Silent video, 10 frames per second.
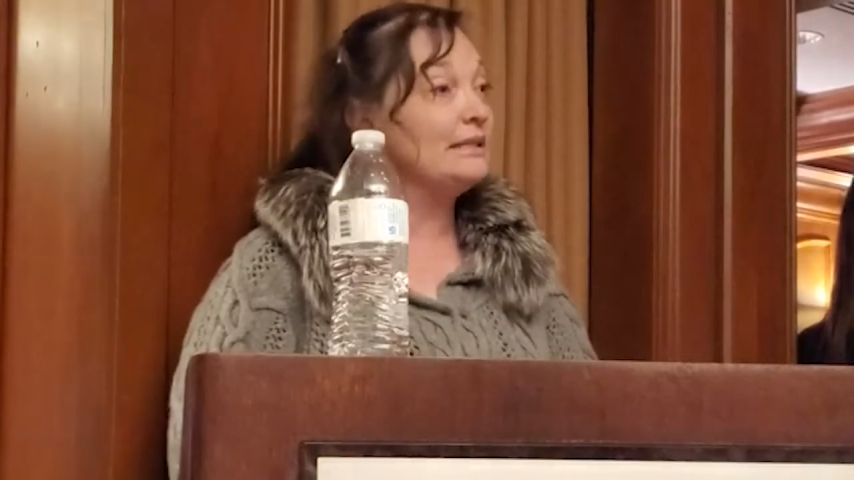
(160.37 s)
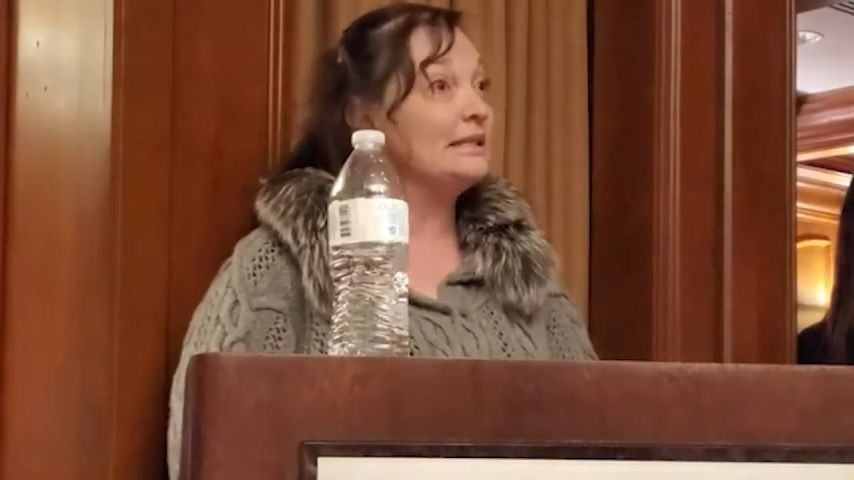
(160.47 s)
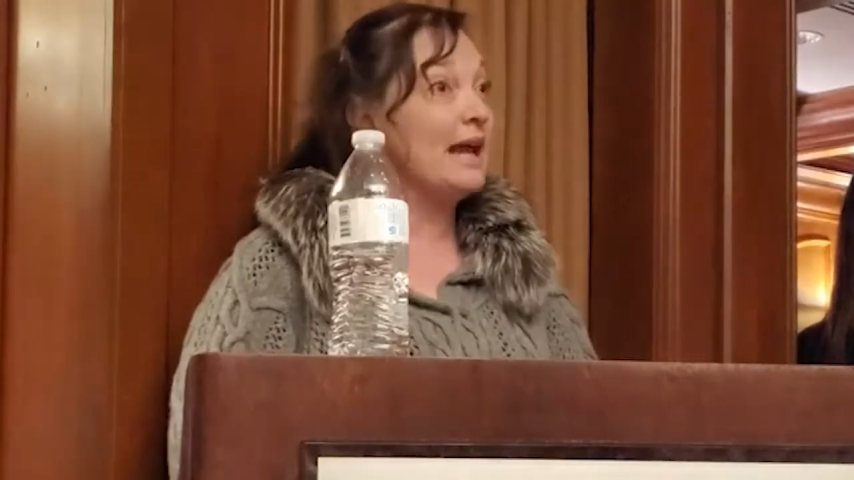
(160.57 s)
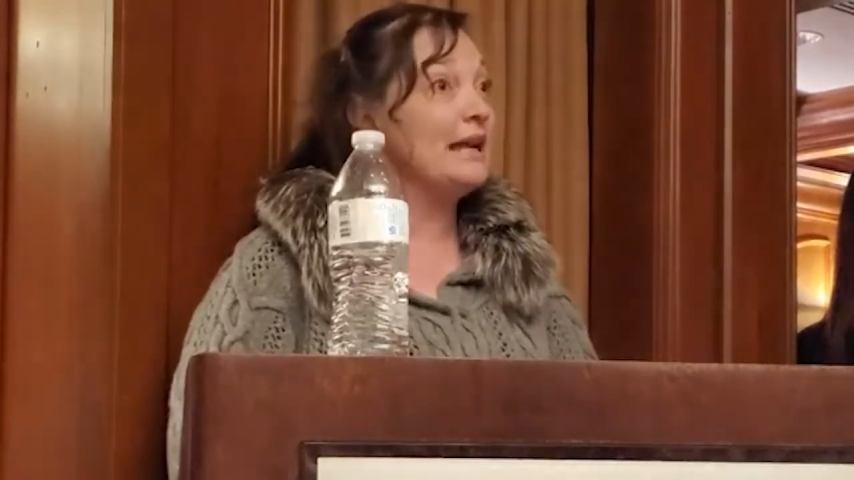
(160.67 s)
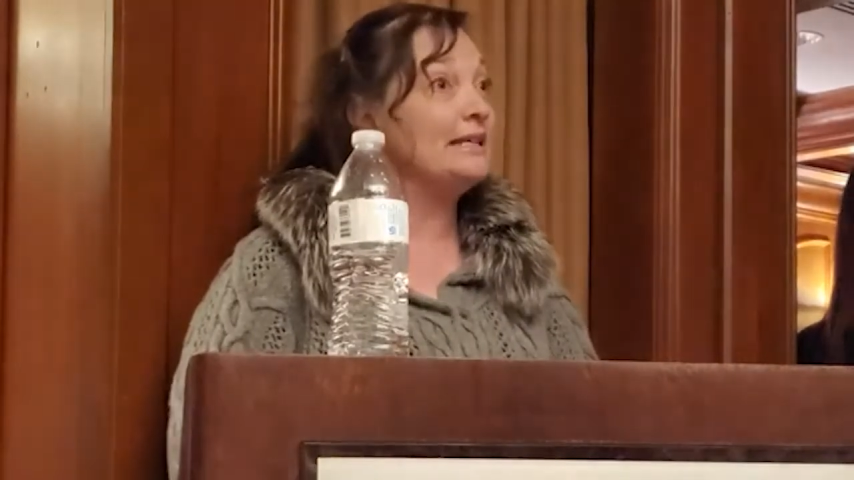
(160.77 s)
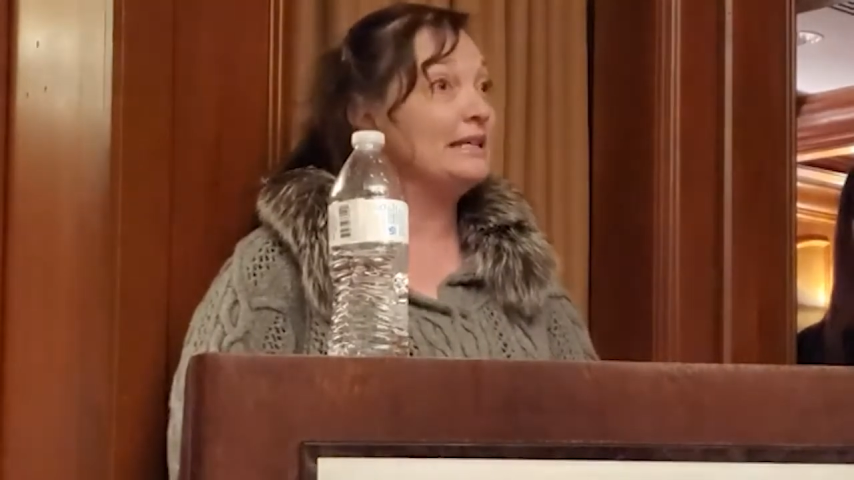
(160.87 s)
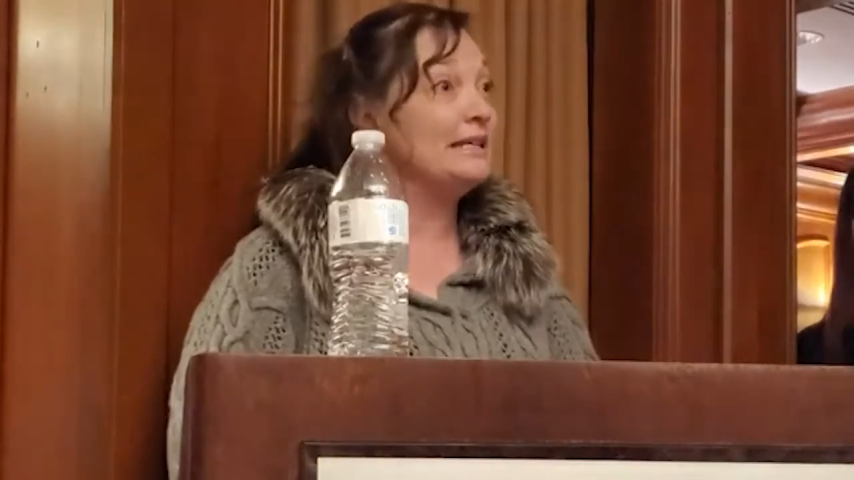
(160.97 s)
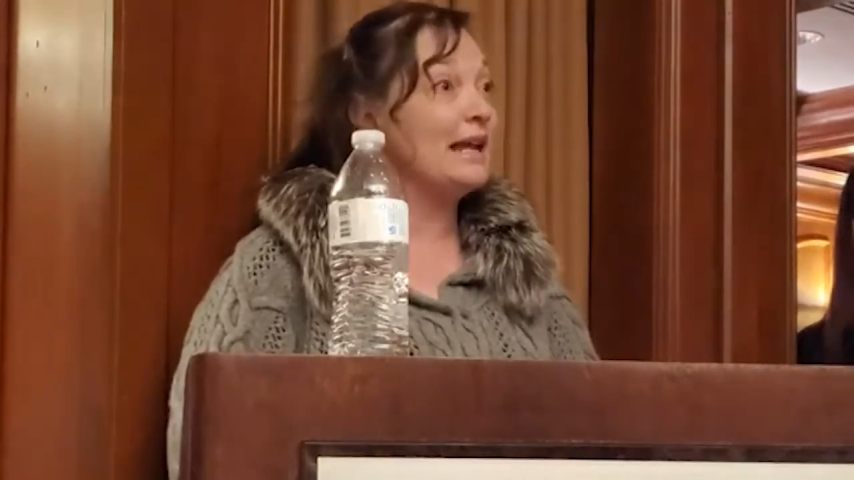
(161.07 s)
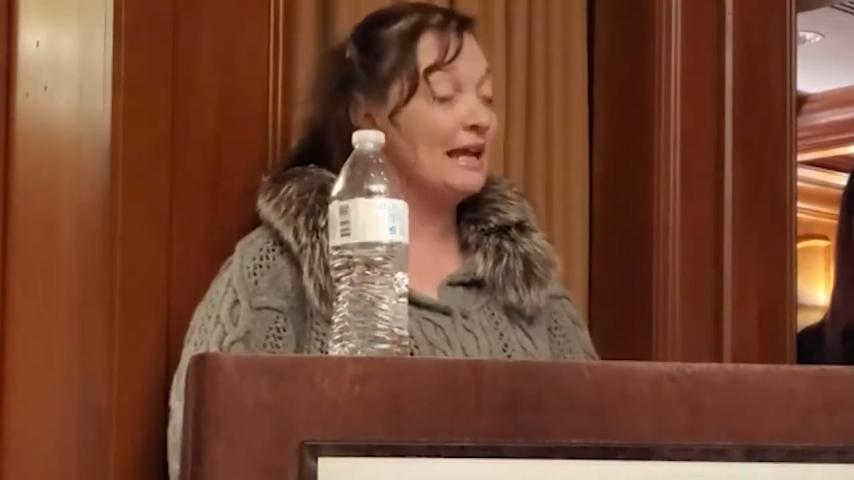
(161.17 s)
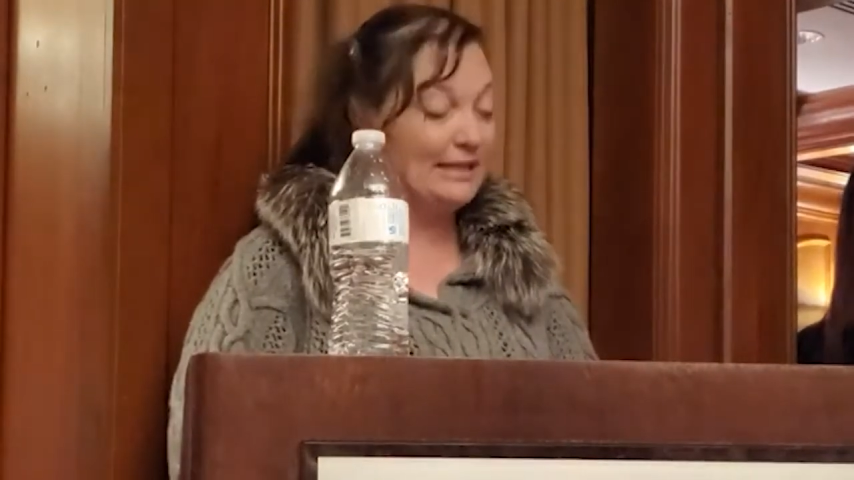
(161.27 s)
to
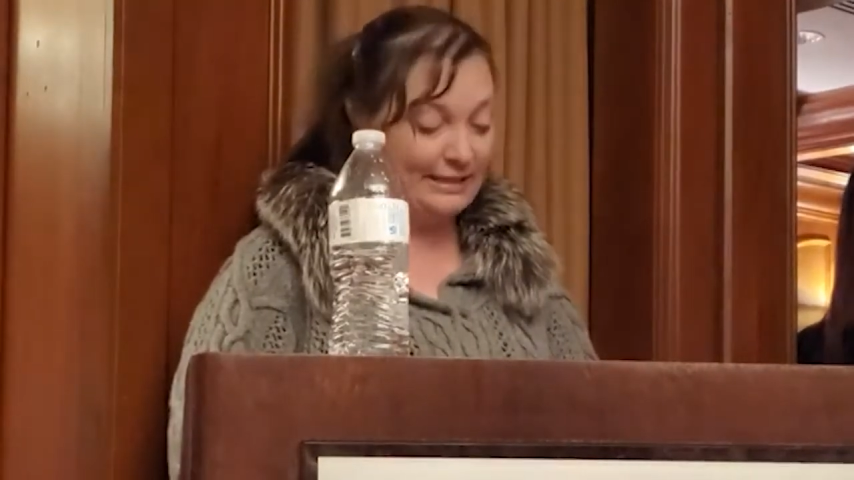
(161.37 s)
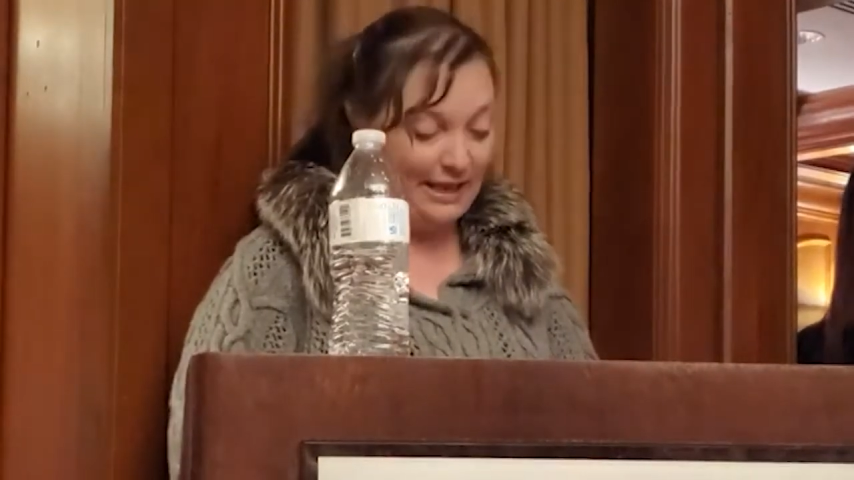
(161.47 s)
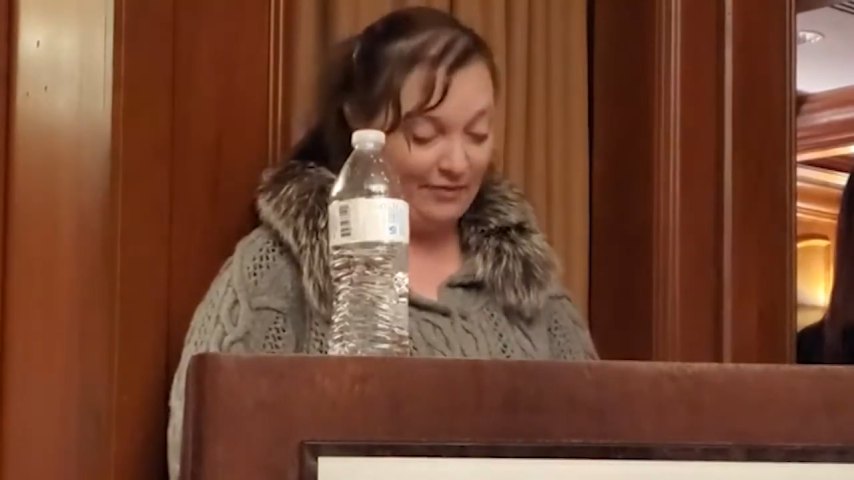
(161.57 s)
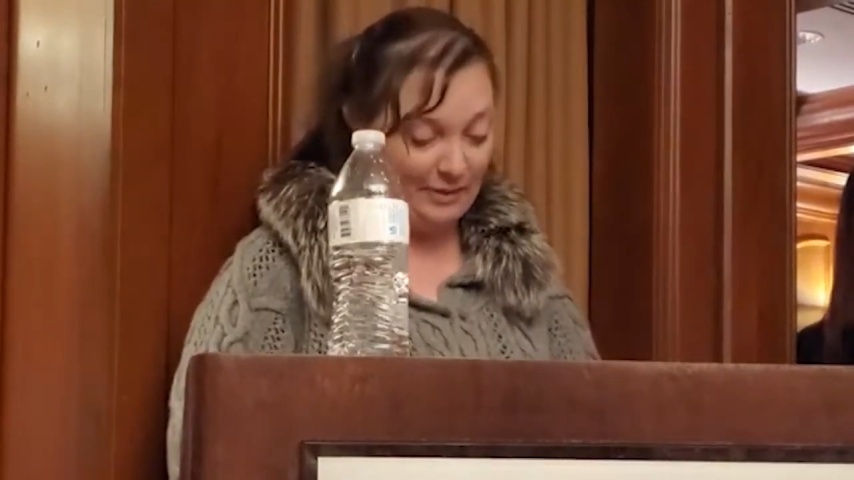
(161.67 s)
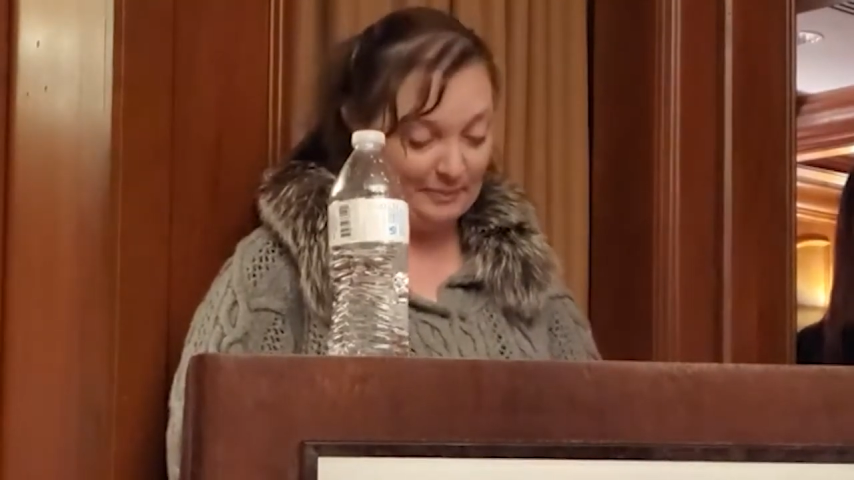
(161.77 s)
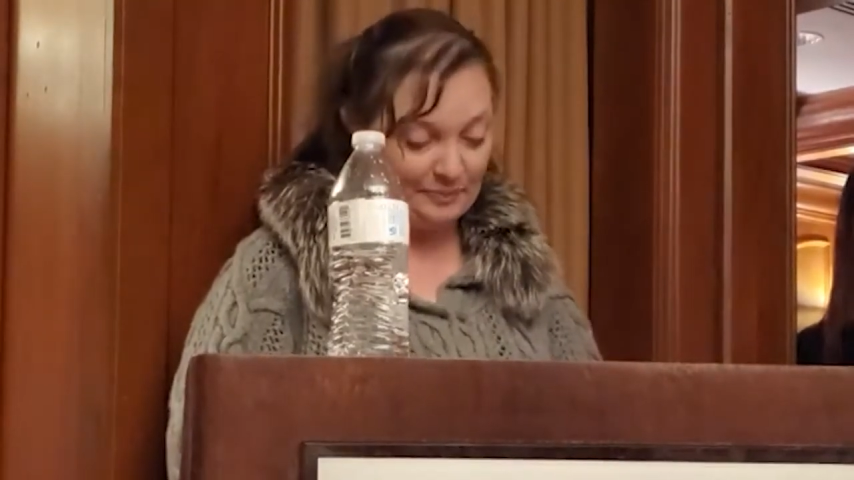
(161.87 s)
1997.